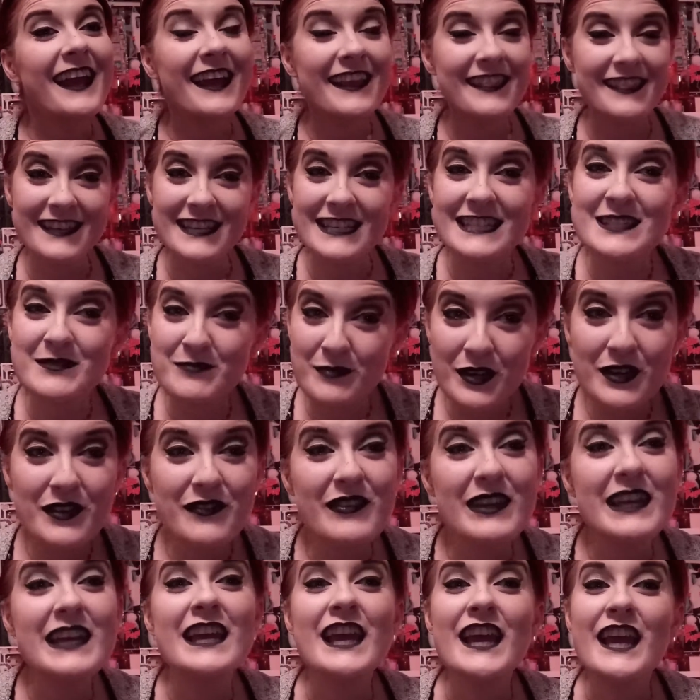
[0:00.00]
And this
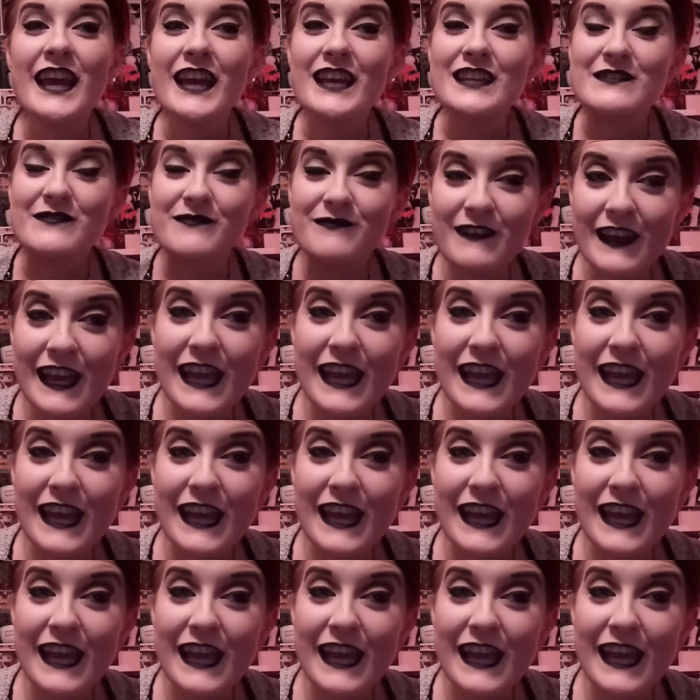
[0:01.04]
movie is